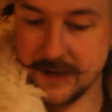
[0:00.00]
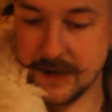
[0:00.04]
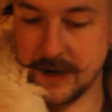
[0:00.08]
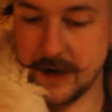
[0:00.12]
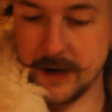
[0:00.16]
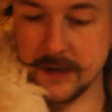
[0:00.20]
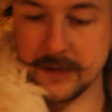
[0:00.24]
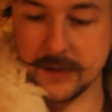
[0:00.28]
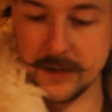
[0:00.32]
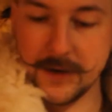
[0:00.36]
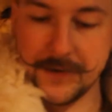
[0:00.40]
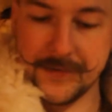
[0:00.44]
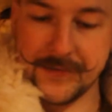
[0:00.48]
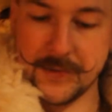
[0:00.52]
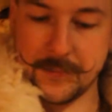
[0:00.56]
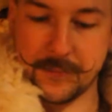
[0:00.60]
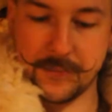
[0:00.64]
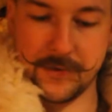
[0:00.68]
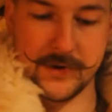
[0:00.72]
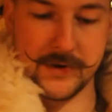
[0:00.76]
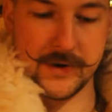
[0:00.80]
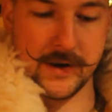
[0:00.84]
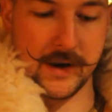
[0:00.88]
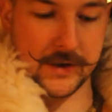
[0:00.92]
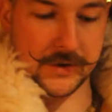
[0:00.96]
I love the
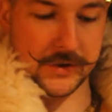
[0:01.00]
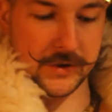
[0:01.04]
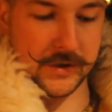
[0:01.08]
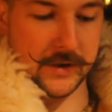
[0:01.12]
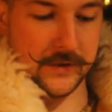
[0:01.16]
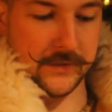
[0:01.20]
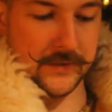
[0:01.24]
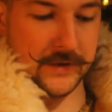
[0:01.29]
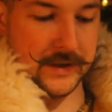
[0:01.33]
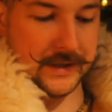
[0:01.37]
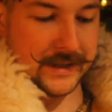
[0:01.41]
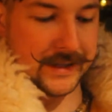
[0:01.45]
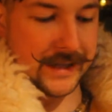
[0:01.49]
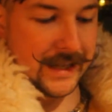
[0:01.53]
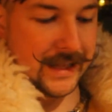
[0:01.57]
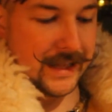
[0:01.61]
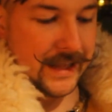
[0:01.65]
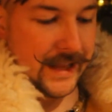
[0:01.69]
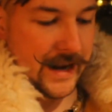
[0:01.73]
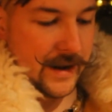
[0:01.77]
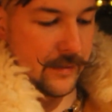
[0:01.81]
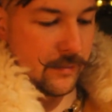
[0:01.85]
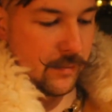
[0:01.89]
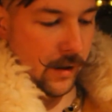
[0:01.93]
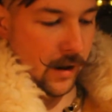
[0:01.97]
production of these
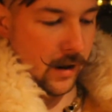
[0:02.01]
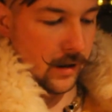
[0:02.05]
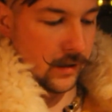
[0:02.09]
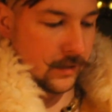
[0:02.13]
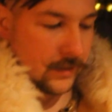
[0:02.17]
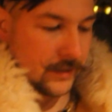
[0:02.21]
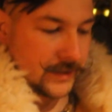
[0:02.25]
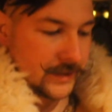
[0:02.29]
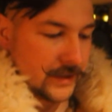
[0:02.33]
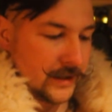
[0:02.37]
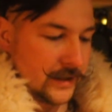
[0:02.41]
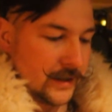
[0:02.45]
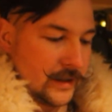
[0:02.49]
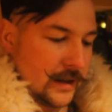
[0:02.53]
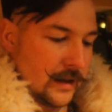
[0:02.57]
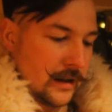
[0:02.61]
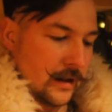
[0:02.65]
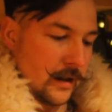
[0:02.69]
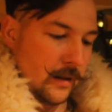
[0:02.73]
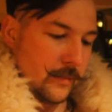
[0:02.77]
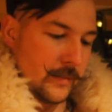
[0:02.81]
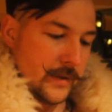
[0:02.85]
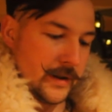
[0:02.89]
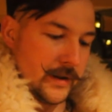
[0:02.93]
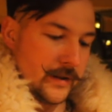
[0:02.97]
clay bottles.
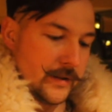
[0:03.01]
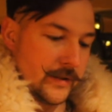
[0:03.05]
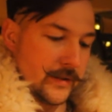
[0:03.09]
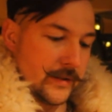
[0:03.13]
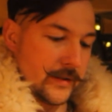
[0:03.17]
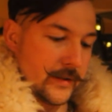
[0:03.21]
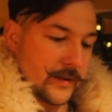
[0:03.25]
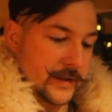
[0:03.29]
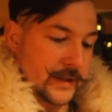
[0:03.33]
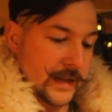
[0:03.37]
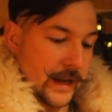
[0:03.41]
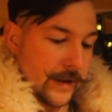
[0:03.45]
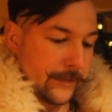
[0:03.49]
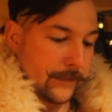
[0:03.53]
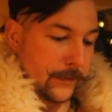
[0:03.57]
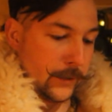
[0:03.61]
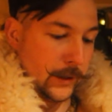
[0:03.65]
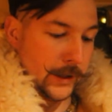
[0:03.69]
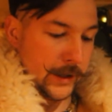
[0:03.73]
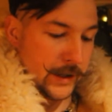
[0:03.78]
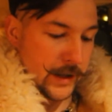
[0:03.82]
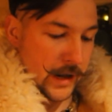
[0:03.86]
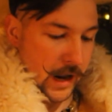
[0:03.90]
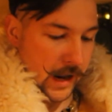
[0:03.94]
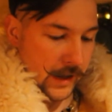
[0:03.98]
I mean, they're
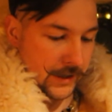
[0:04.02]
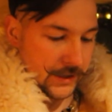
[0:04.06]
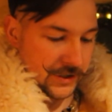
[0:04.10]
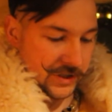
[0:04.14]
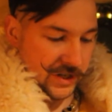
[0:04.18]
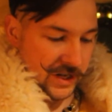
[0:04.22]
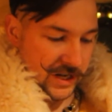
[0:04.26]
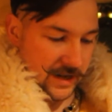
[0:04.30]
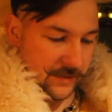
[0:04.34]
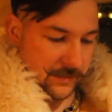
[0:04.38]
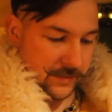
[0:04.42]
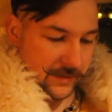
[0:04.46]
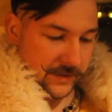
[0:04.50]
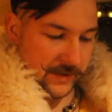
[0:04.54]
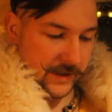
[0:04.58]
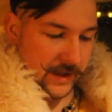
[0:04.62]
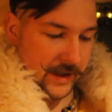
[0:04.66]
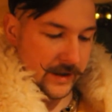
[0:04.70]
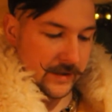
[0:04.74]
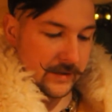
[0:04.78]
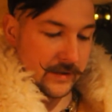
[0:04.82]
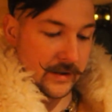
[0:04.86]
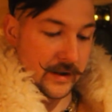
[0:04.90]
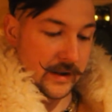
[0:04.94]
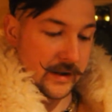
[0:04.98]
definitely not cheap, and
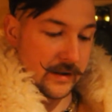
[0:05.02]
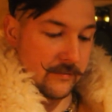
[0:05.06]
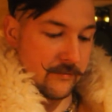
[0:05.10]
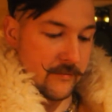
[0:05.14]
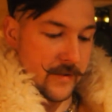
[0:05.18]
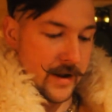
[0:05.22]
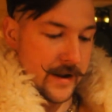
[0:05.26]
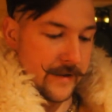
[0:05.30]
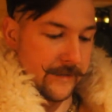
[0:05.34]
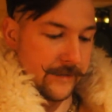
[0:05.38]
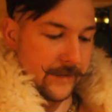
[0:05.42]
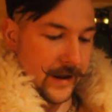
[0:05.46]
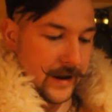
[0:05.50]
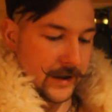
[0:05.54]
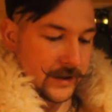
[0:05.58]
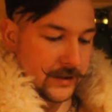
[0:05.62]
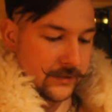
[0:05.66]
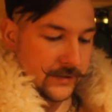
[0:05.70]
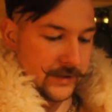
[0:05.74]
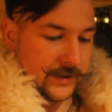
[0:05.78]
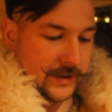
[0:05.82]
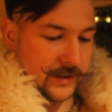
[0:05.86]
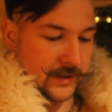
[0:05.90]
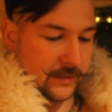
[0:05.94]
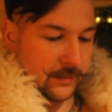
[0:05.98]
that may factor
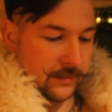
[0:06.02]
into the